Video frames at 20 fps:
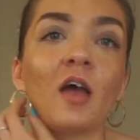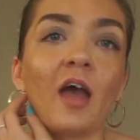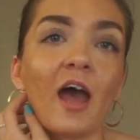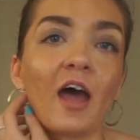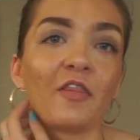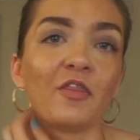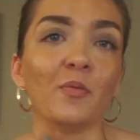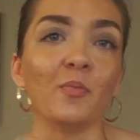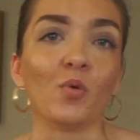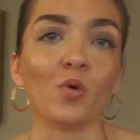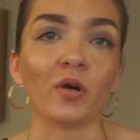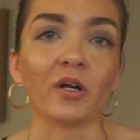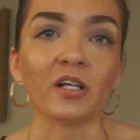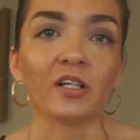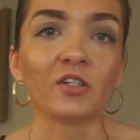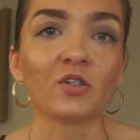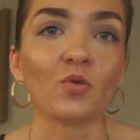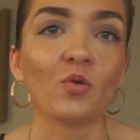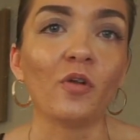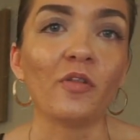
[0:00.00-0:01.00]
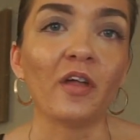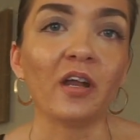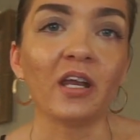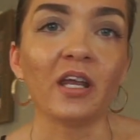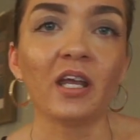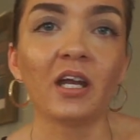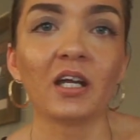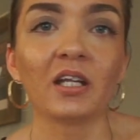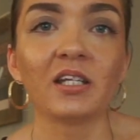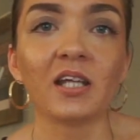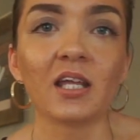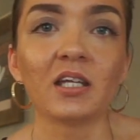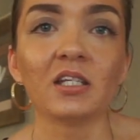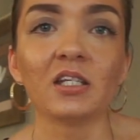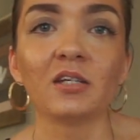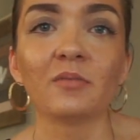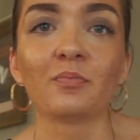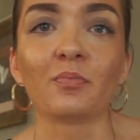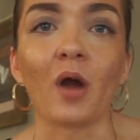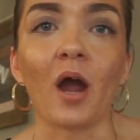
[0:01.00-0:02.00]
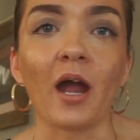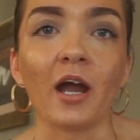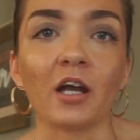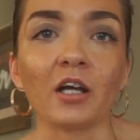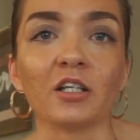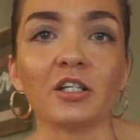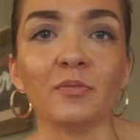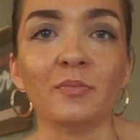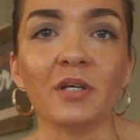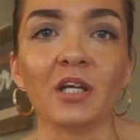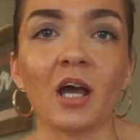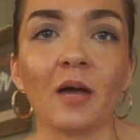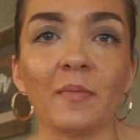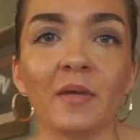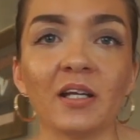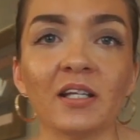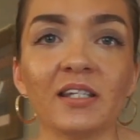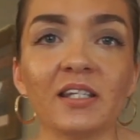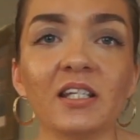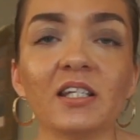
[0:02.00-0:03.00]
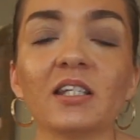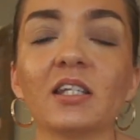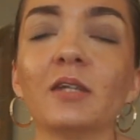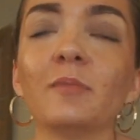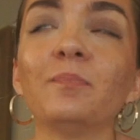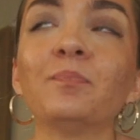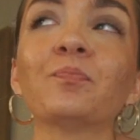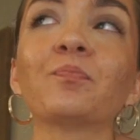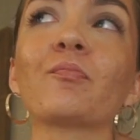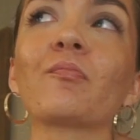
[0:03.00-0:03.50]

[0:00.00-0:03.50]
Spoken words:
at the boarding school that he had attended prior to becoming a season.